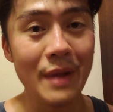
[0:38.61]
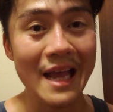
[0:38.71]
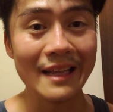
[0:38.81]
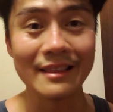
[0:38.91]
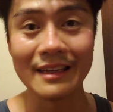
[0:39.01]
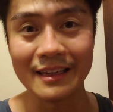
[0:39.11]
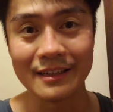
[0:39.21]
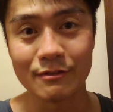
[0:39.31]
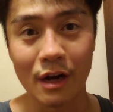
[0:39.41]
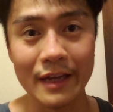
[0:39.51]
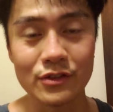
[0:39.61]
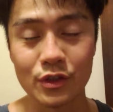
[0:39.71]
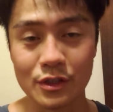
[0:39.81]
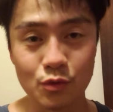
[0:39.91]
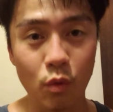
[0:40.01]
anything, right?
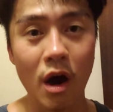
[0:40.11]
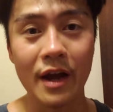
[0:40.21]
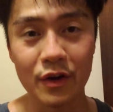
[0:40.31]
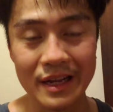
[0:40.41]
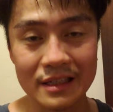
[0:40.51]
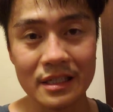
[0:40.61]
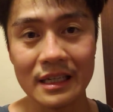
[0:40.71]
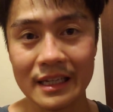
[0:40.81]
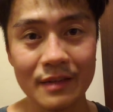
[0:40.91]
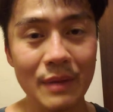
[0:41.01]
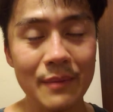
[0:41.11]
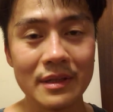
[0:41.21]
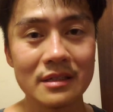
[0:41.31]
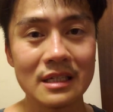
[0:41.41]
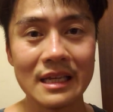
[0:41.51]
So just water and tea. Maybe
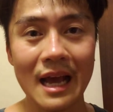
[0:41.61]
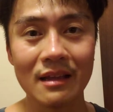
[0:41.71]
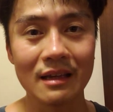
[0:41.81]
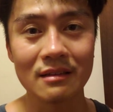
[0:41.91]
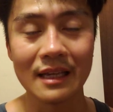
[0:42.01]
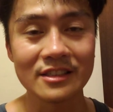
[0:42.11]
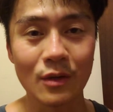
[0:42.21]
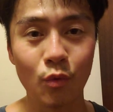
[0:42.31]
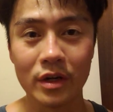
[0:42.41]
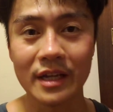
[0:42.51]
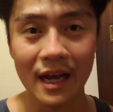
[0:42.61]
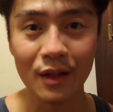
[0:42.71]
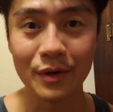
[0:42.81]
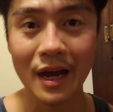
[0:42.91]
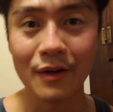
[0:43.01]
the tea had like less than 1
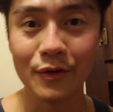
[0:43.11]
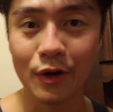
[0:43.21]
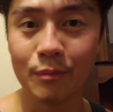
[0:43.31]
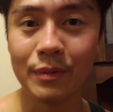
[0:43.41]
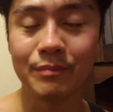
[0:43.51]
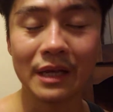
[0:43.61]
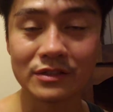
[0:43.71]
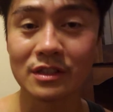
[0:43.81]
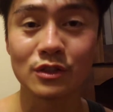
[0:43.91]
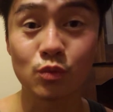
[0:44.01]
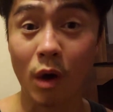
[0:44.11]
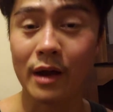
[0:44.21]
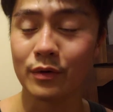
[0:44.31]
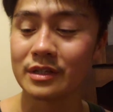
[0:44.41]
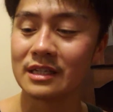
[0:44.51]
calorie, I don't know, but basically just
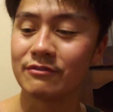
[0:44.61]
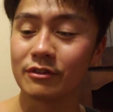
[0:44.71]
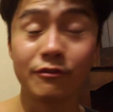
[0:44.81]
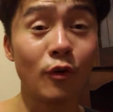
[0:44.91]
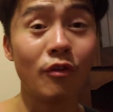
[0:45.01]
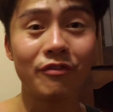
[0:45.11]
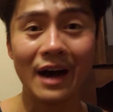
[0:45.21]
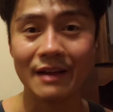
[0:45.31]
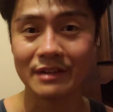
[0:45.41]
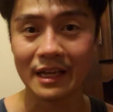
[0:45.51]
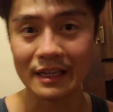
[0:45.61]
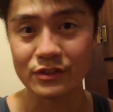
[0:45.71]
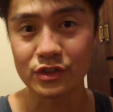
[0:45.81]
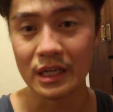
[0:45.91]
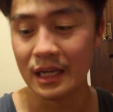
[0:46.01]
water and tea for a full 5
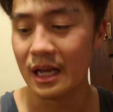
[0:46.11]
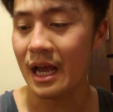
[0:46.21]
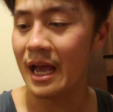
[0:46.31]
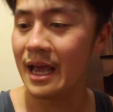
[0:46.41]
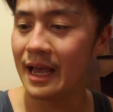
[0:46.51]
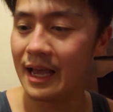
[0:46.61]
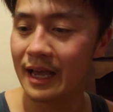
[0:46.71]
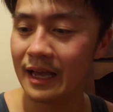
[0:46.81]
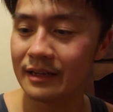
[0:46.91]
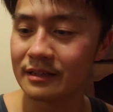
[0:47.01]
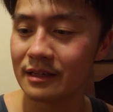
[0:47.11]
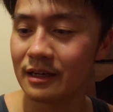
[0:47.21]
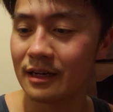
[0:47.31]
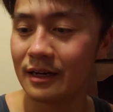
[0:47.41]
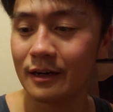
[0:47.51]
days. And
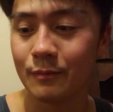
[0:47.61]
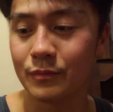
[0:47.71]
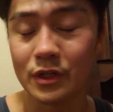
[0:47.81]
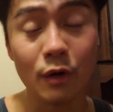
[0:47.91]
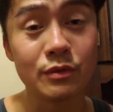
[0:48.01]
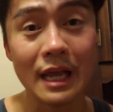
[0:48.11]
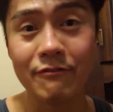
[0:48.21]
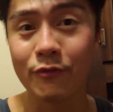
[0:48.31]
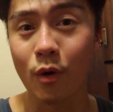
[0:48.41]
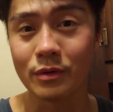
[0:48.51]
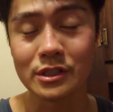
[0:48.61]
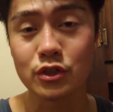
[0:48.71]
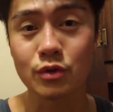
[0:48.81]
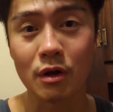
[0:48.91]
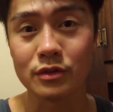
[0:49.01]
day four was a
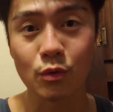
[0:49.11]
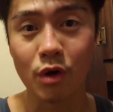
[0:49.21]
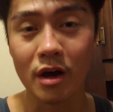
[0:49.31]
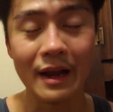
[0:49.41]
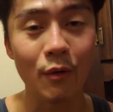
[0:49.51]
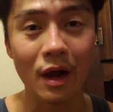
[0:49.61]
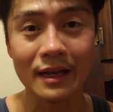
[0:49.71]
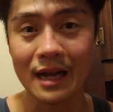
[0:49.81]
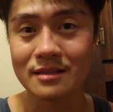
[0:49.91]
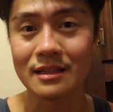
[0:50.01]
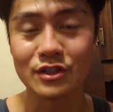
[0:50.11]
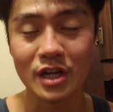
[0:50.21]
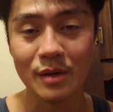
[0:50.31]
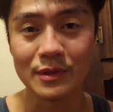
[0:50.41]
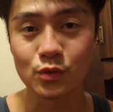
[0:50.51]
struggle to run. I got to the
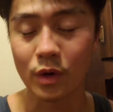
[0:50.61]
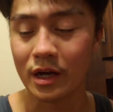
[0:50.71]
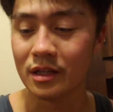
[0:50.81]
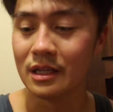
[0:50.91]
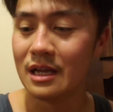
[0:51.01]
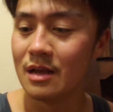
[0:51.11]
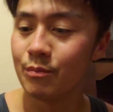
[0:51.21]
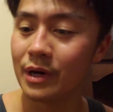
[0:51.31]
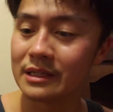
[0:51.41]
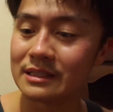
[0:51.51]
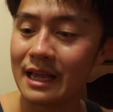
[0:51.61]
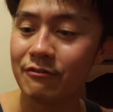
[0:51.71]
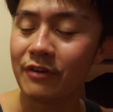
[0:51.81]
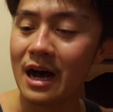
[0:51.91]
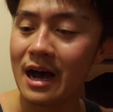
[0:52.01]
gym as well, but day
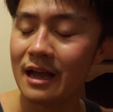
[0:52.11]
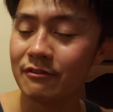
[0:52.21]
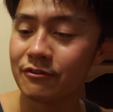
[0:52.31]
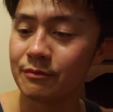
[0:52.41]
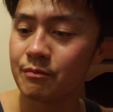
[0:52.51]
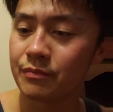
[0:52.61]
five,